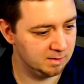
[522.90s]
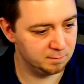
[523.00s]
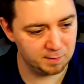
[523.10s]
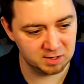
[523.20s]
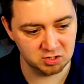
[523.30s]

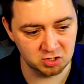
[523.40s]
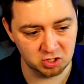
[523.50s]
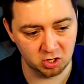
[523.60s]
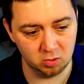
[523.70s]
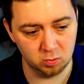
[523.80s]
Fashion
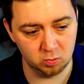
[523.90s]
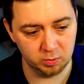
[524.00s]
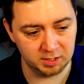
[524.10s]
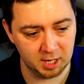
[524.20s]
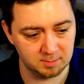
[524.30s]
show
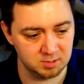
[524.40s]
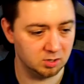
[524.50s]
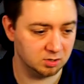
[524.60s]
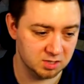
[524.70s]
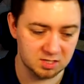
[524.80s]
with caps
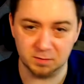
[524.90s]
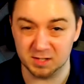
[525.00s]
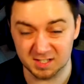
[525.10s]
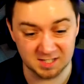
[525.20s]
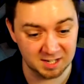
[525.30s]
lock. This
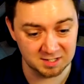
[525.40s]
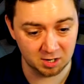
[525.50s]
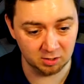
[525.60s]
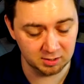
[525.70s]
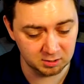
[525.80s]
stands
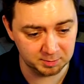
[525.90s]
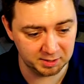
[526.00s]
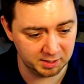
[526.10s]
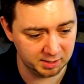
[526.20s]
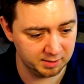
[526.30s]
out a little bit
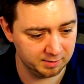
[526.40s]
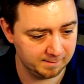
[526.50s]
here.